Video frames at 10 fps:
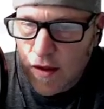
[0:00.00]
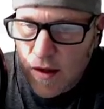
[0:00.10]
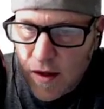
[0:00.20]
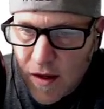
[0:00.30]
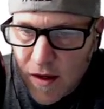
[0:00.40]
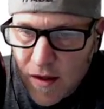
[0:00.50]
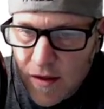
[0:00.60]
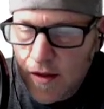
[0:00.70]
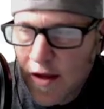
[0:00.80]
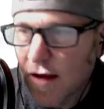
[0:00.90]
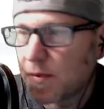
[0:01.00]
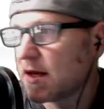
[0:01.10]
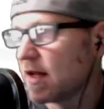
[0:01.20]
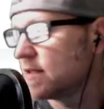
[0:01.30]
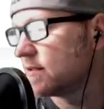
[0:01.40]
the
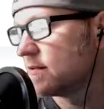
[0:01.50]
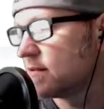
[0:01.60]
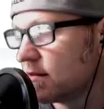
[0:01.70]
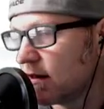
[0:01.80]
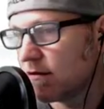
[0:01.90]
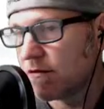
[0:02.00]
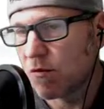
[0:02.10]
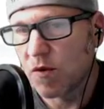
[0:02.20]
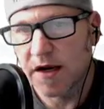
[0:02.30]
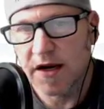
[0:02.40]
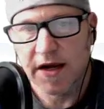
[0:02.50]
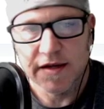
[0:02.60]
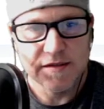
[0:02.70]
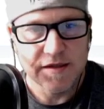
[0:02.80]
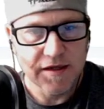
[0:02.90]
complications of
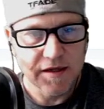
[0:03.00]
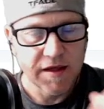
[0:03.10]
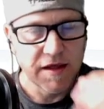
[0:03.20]
WinISD.